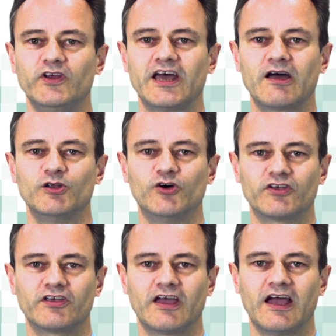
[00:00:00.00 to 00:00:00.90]
we now
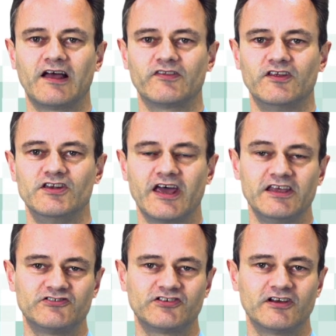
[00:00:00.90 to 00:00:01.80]
look at the
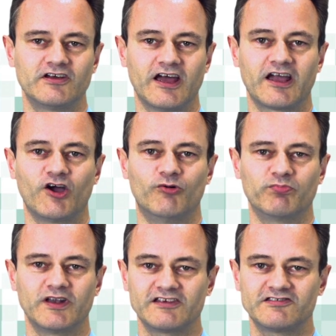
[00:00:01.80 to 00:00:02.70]
nature and
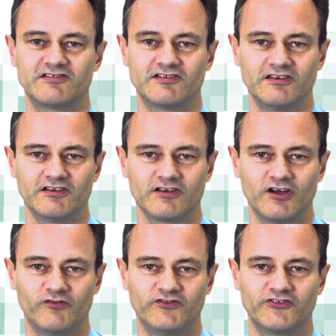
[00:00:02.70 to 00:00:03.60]
complexity
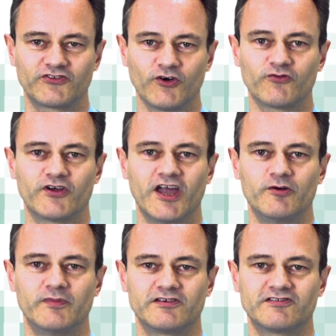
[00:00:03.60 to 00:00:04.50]
of Discovery
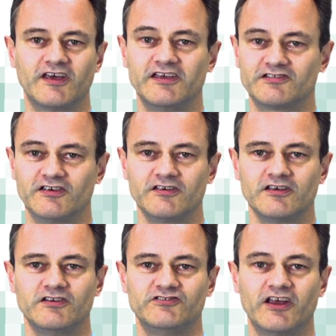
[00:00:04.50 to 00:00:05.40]
Omics data
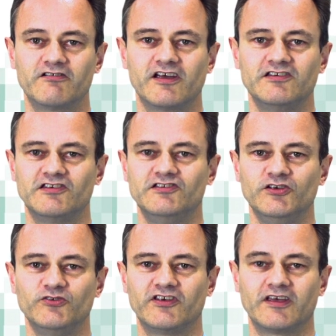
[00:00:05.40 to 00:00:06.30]
generated
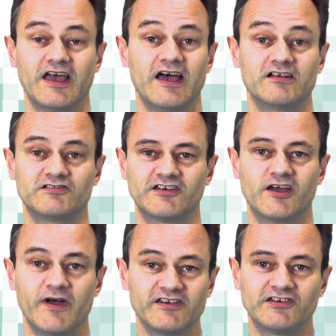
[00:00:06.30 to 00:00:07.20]
using
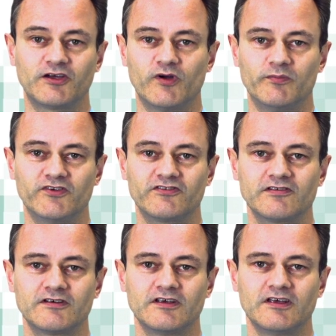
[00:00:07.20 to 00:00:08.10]
LC-MS
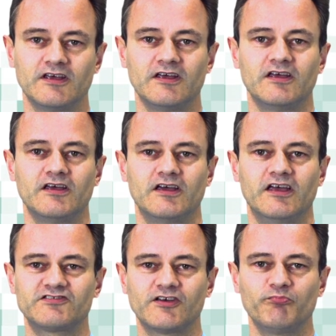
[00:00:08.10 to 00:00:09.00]
equipment,
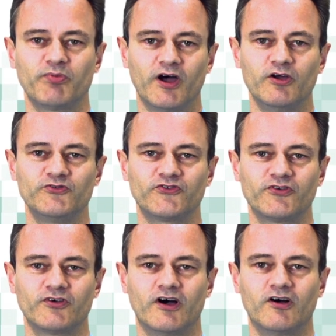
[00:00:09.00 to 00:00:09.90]
it's
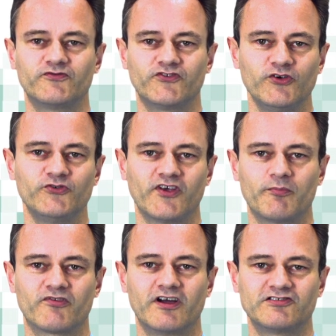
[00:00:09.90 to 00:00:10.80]
composed of two
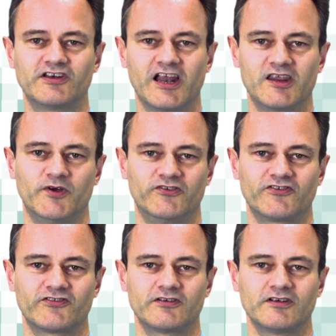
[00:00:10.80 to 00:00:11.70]
separation
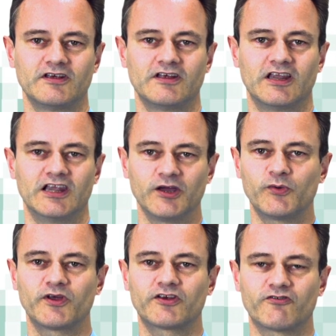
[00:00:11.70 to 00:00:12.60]
elements,
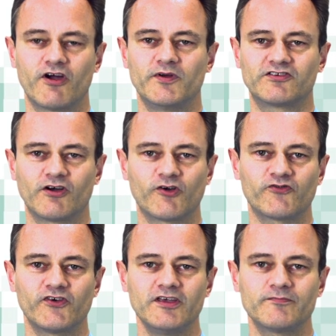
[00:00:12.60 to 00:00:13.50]
liquid
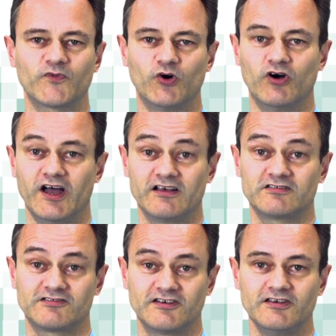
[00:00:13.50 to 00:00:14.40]
chromatography, or
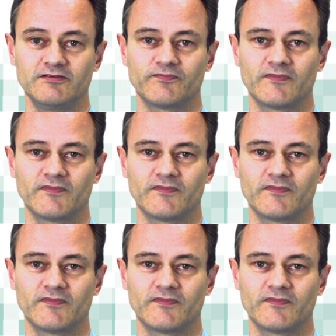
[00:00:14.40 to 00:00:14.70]
LC,